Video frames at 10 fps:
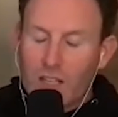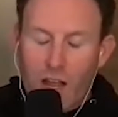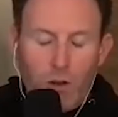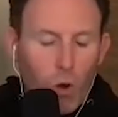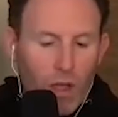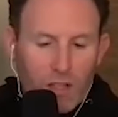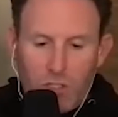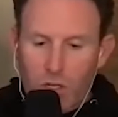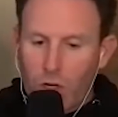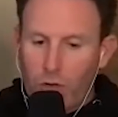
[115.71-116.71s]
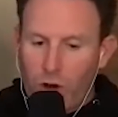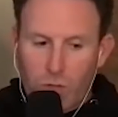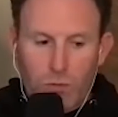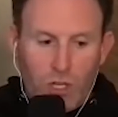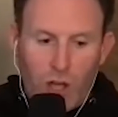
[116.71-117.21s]
And I know that's going to crush
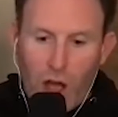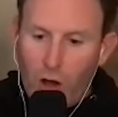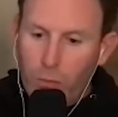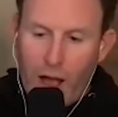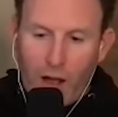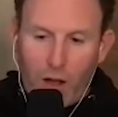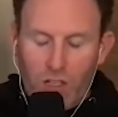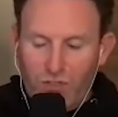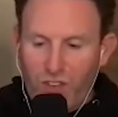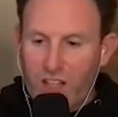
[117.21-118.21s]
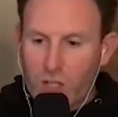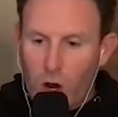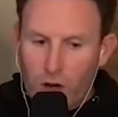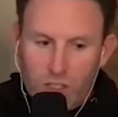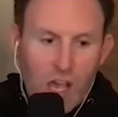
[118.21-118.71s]
some Chicago Blackhawks fans'
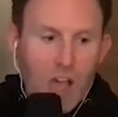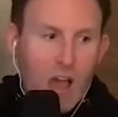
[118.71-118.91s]
hearts.